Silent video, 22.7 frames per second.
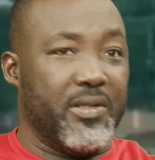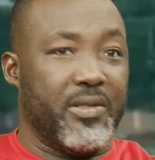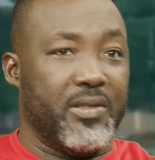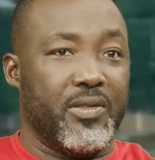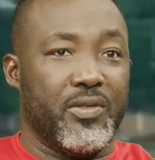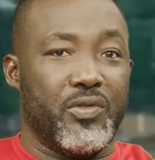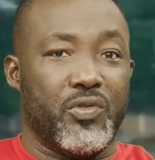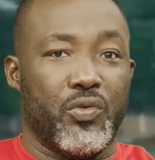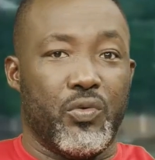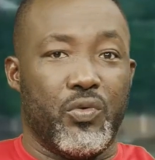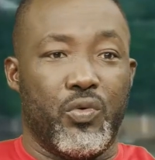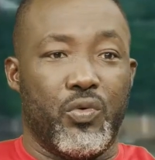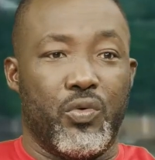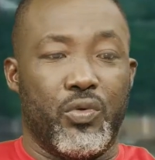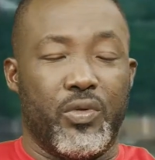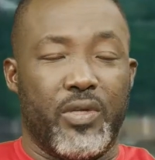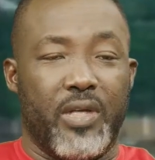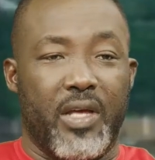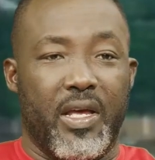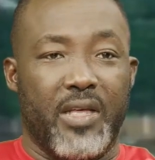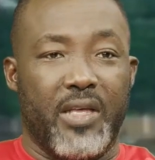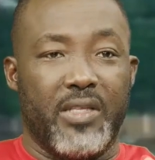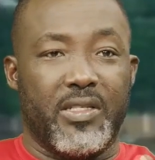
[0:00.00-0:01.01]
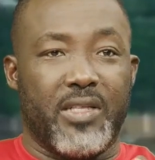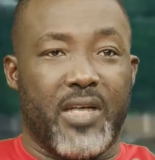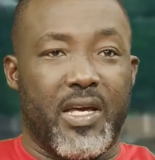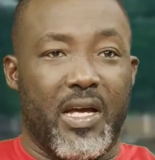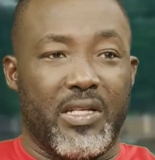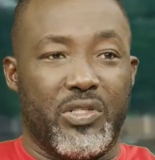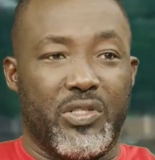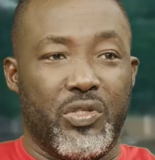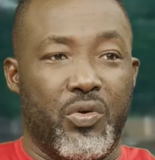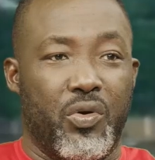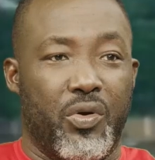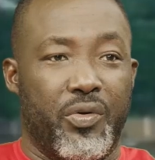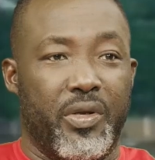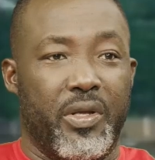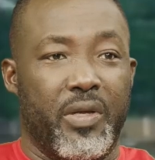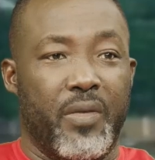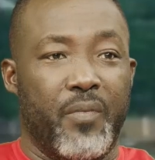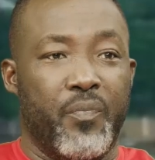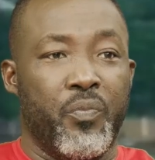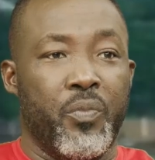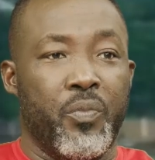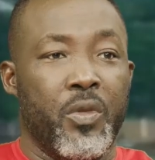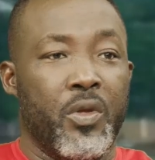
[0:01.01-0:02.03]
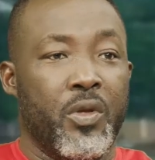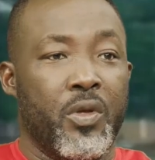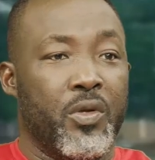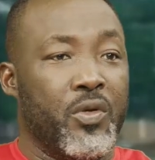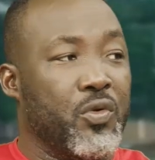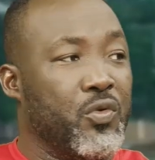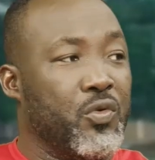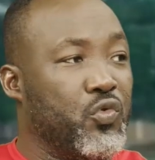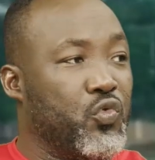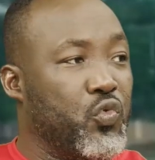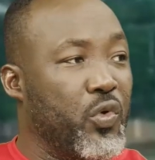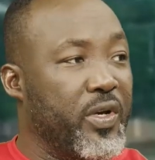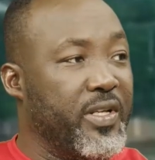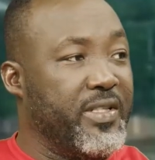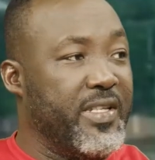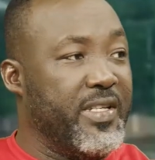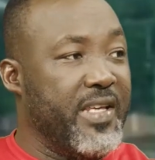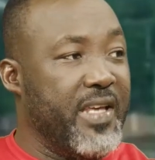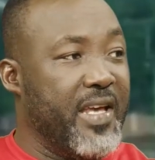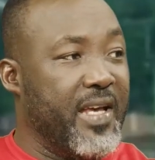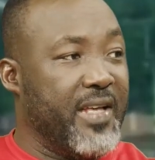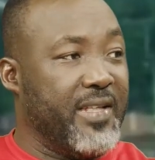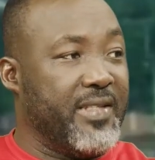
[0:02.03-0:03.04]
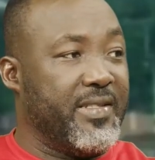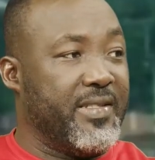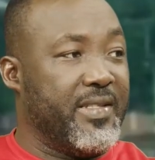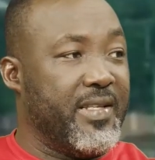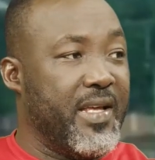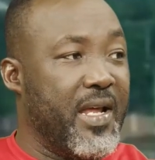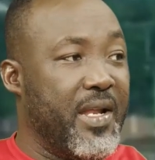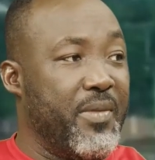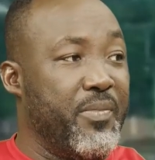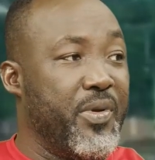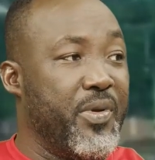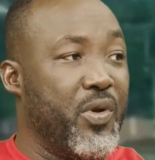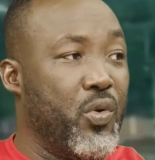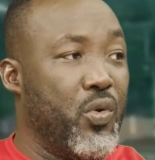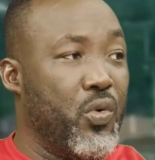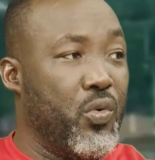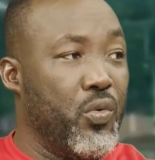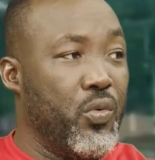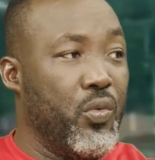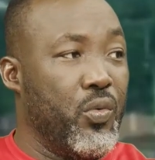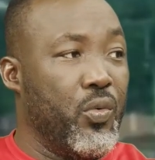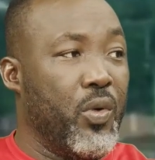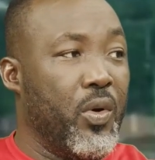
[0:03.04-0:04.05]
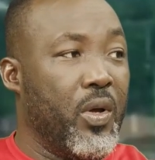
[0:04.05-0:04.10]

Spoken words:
Okay. So the age category 20 years and below.